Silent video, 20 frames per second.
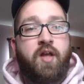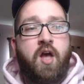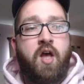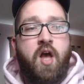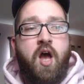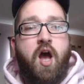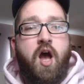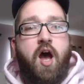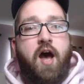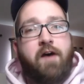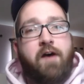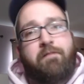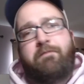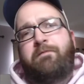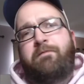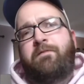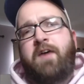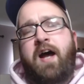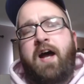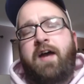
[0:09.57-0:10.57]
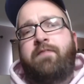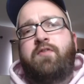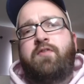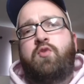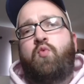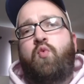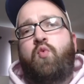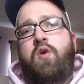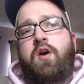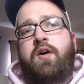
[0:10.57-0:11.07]

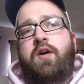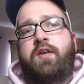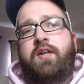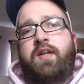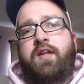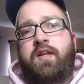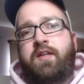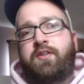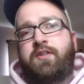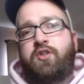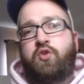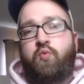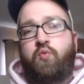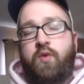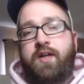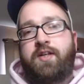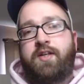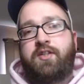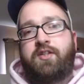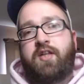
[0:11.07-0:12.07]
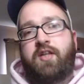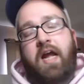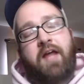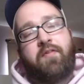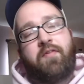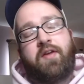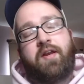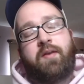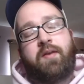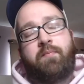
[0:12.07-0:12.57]
5-1 in Swiss, and
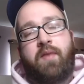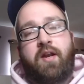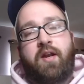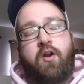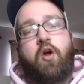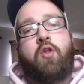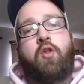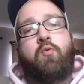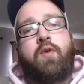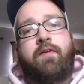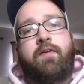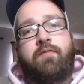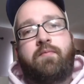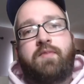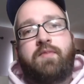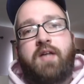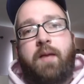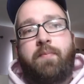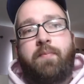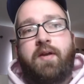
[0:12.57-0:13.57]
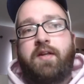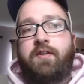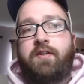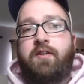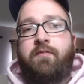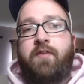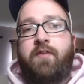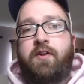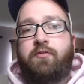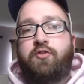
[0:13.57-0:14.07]
then made it all the way from top 8 to the
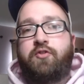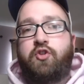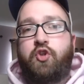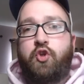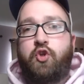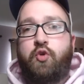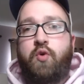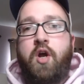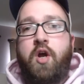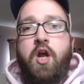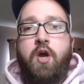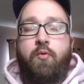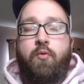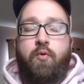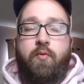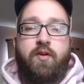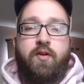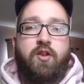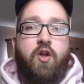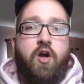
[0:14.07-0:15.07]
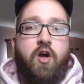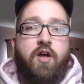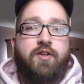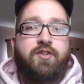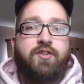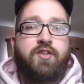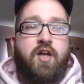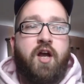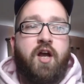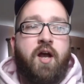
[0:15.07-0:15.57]
final 2 where we lost.
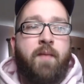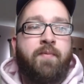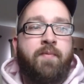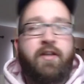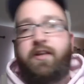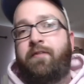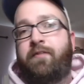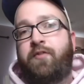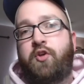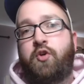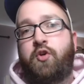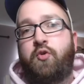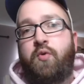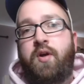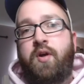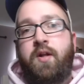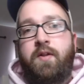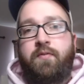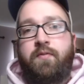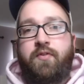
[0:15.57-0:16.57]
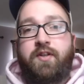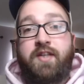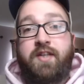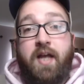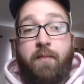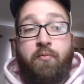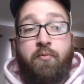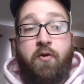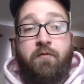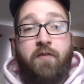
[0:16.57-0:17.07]
I'm going to give you the deck
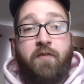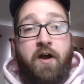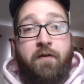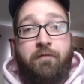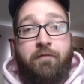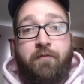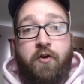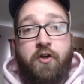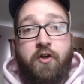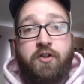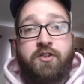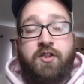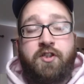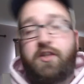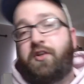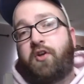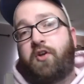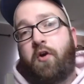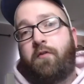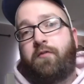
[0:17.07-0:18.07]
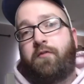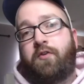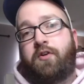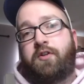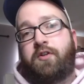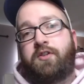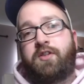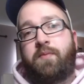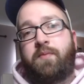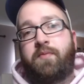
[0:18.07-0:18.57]
profile first, then go over
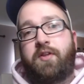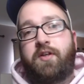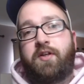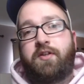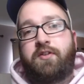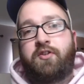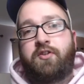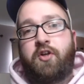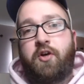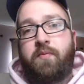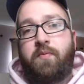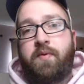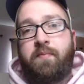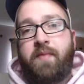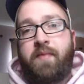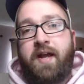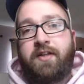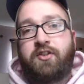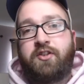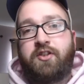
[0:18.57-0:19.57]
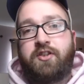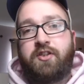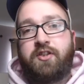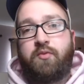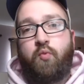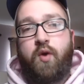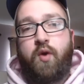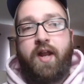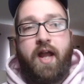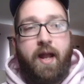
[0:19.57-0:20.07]
some of the tournament matches and
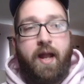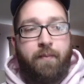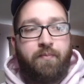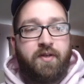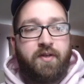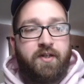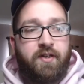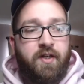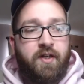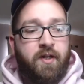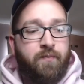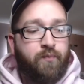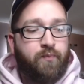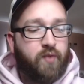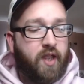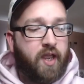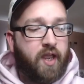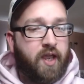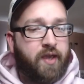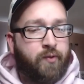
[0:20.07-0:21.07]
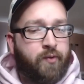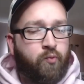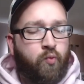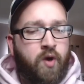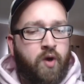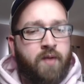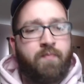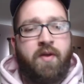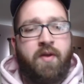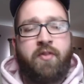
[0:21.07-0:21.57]
what happened and what
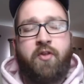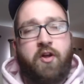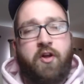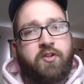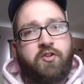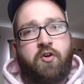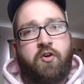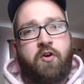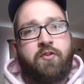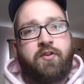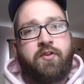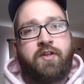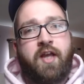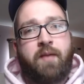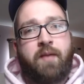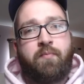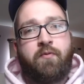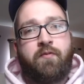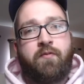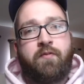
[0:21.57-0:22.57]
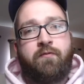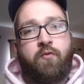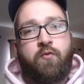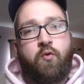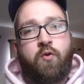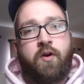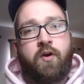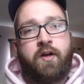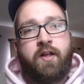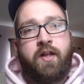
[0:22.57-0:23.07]
my thoughts are on the deck moving
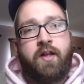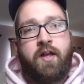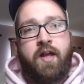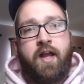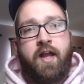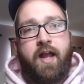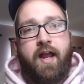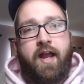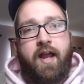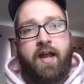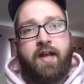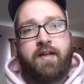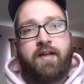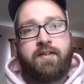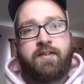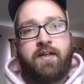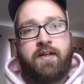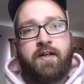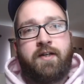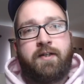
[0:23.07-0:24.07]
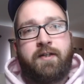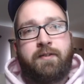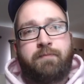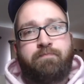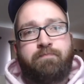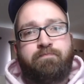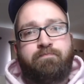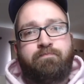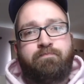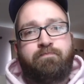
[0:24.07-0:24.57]
forward, and yeah,
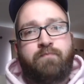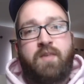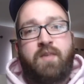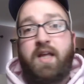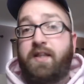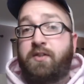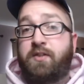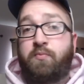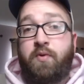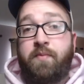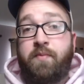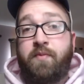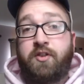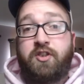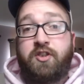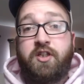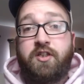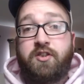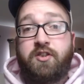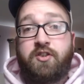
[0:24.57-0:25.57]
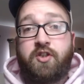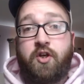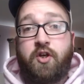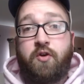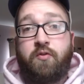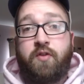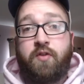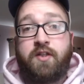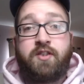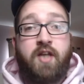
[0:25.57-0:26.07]
that's pretty much it, so
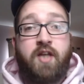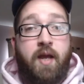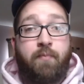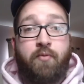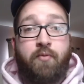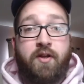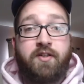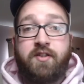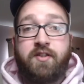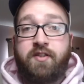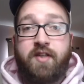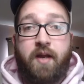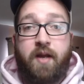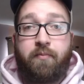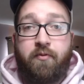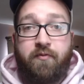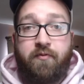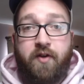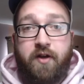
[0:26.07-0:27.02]
let's hop right into the deck profile.